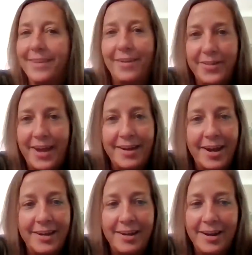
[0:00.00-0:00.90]
all that.
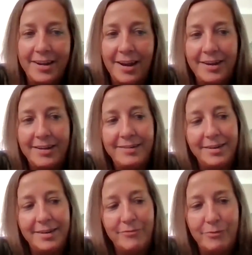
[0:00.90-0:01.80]
I, I, I
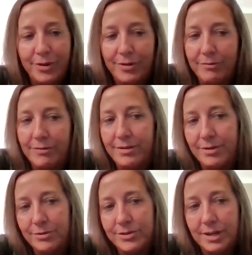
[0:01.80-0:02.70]
am familiar with
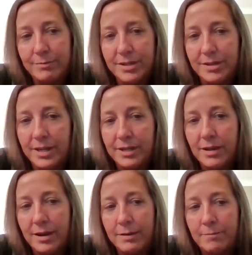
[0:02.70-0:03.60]
those types of
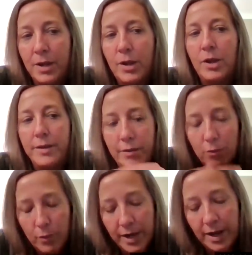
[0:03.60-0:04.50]
things. Um,
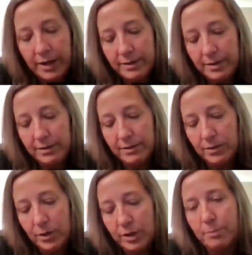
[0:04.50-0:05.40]
when I
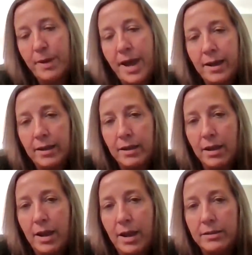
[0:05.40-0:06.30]
look back
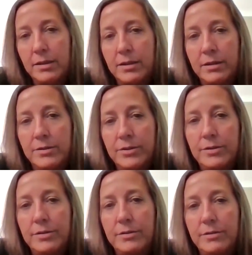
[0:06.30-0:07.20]
at the
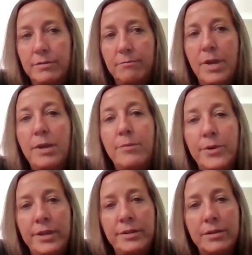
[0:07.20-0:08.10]

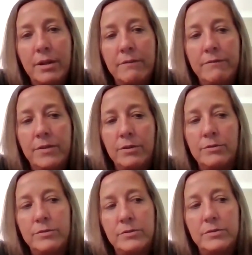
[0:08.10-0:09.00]
memories of
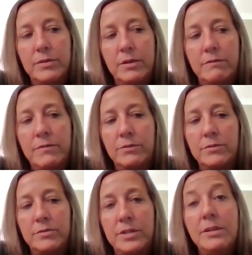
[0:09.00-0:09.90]
those of
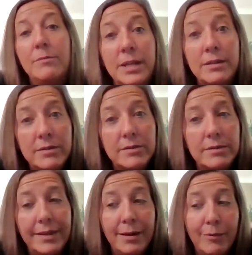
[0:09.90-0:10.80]
those demons,
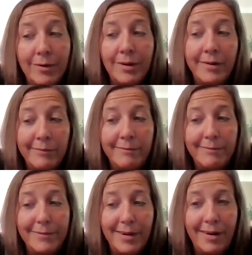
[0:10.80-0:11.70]
they were
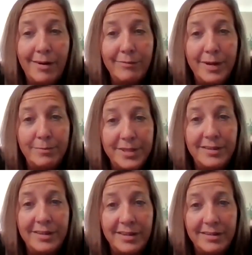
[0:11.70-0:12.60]
all
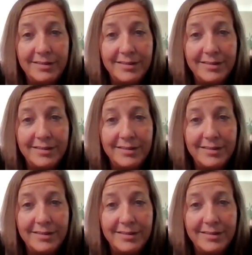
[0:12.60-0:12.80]
reptilian.